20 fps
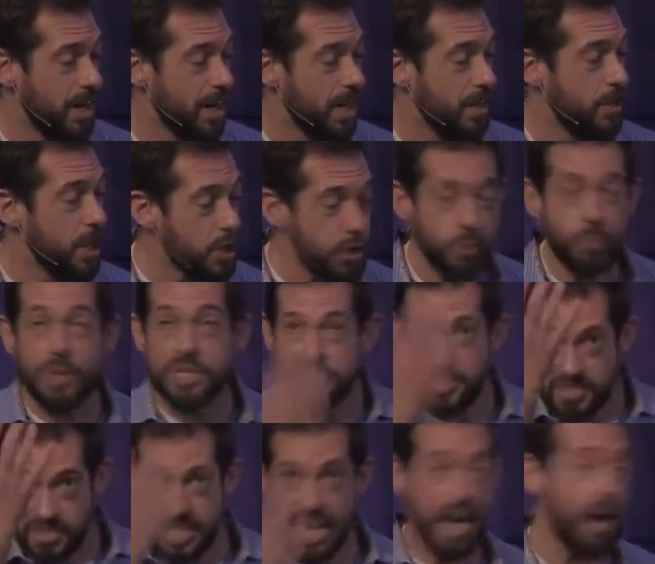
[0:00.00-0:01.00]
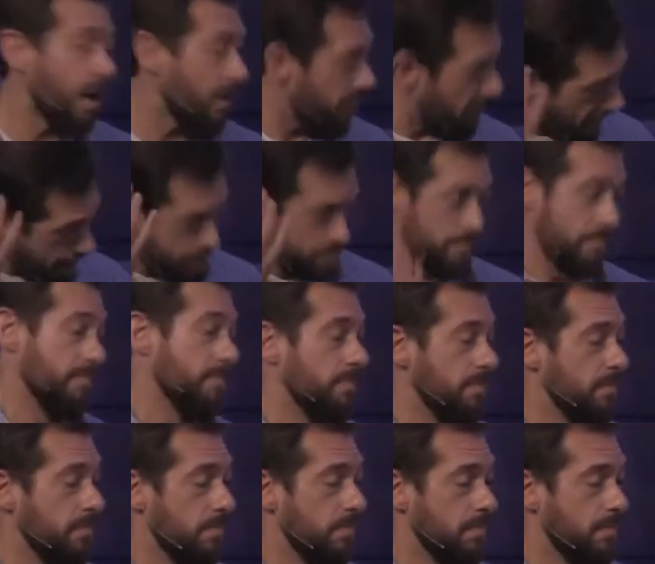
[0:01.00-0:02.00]
This would scare them
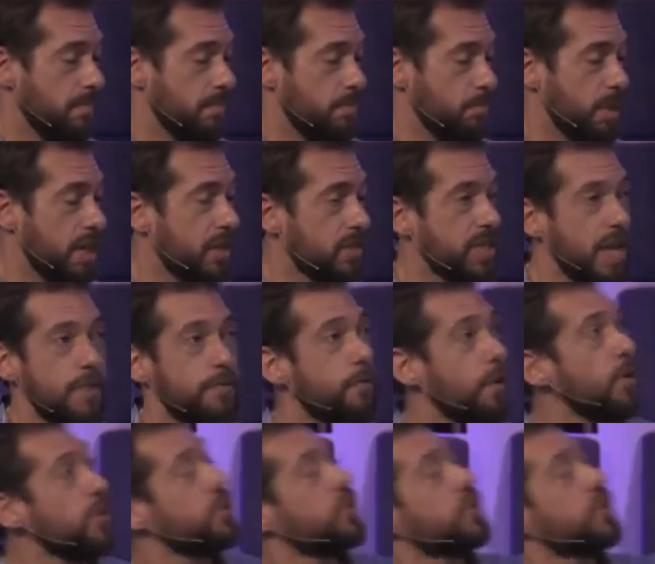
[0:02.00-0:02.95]
because they first